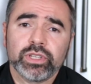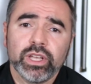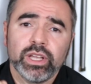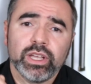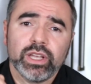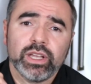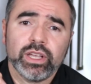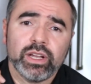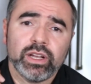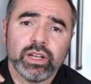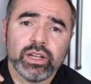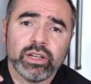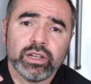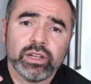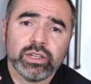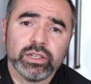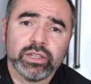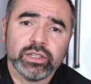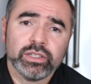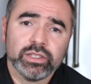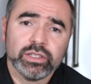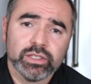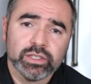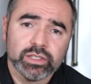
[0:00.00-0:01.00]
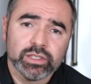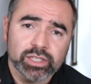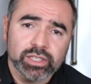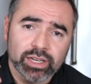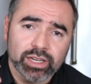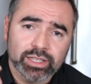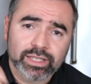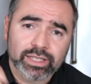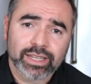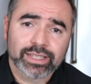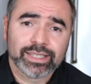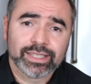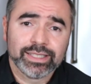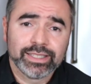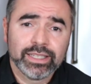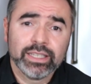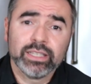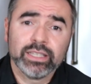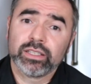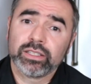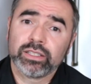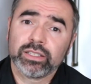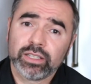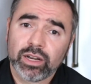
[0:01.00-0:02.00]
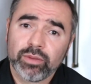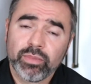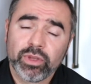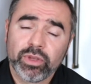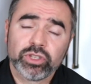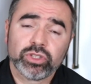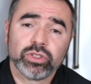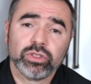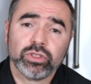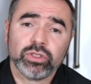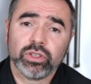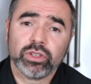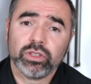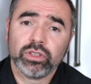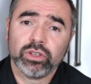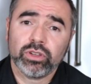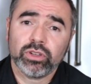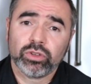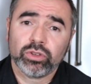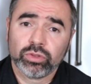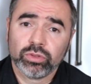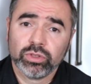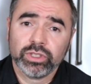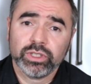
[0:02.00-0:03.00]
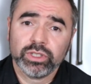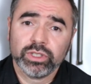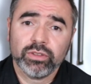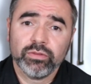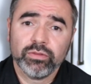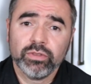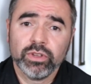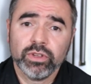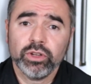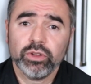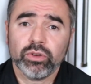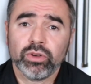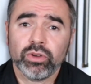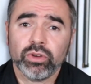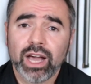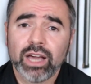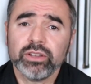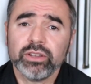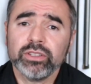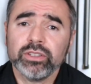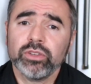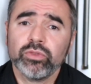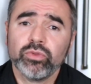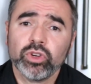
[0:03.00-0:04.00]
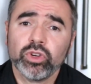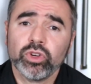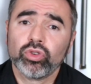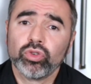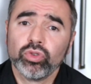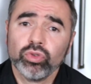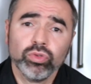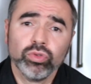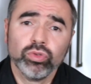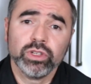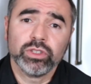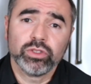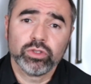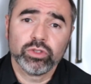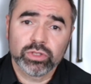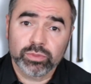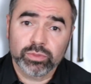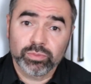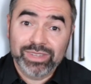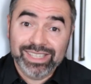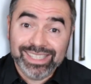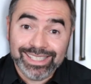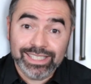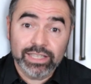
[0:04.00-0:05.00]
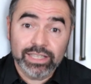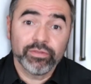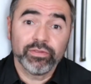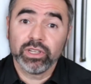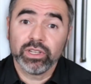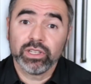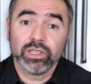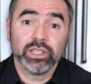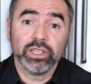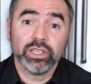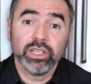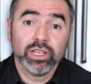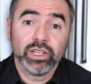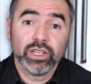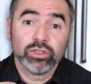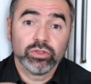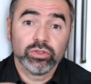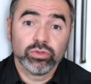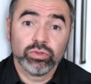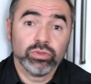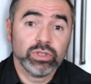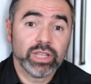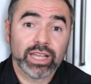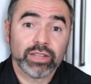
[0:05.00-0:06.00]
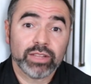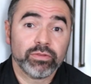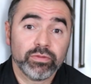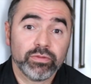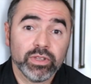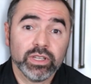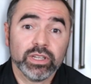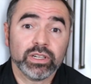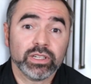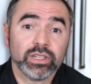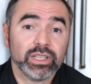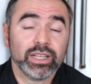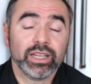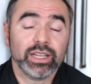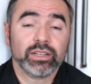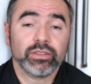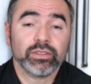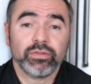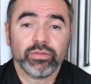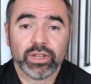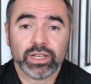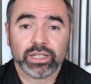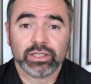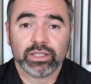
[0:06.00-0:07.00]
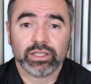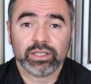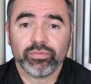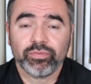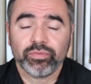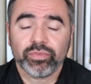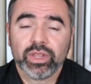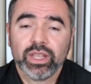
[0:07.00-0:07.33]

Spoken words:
cytotoxic T cells that I mentioned earlier in the video? How does it recruit it specifically to that finger that got infected?